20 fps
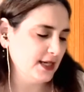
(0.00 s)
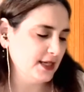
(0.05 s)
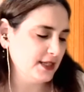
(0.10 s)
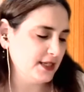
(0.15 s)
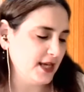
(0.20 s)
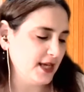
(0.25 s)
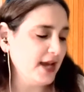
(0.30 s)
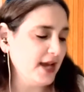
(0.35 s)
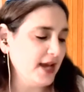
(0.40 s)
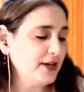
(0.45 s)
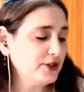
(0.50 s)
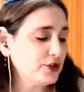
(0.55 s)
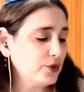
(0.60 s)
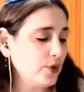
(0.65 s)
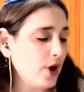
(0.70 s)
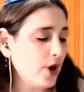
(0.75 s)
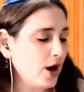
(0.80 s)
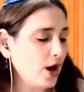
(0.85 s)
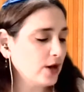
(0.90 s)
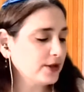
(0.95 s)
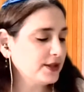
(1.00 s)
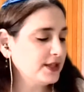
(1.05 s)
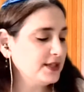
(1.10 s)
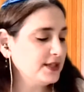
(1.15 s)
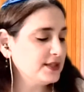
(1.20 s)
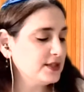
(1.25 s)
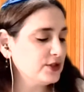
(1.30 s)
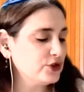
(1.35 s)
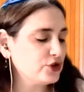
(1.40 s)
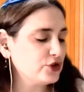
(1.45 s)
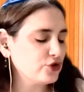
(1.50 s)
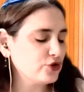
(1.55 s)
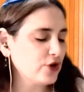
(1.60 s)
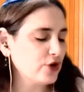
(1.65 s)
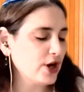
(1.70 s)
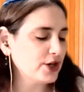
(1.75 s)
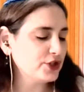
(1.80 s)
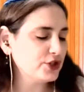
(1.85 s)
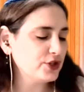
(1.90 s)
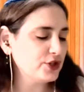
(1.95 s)
Take to heart these
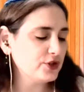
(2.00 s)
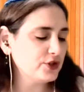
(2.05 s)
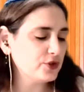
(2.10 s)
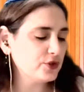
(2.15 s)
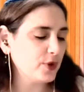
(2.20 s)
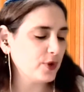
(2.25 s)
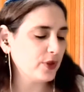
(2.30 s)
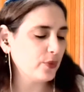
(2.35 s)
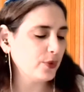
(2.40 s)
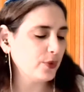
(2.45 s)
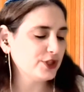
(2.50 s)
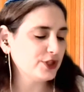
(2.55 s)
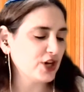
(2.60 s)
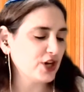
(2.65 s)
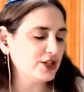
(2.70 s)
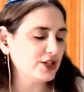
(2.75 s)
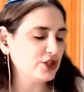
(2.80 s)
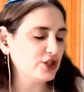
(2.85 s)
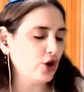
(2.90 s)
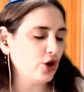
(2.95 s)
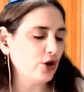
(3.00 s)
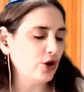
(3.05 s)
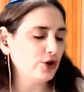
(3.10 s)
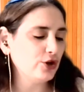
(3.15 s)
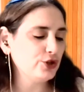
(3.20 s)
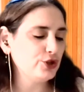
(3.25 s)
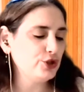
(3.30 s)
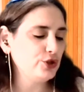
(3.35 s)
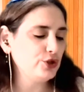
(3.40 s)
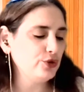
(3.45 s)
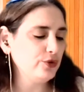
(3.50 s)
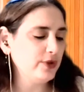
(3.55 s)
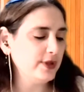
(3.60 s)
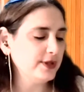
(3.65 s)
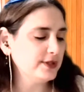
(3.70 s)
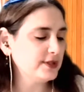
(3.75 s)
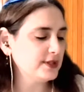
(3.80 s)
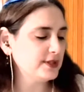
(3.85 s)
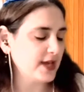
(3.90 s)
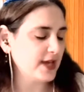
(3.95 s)
instructions with which I charge you
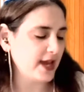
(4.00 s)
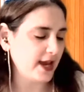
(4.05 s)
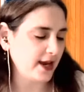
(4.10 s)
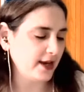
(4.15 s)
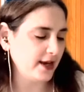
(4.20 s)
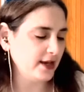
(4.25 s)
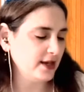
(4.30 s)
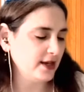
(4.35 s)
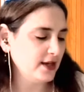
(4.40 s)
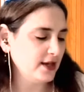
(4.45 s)
this day.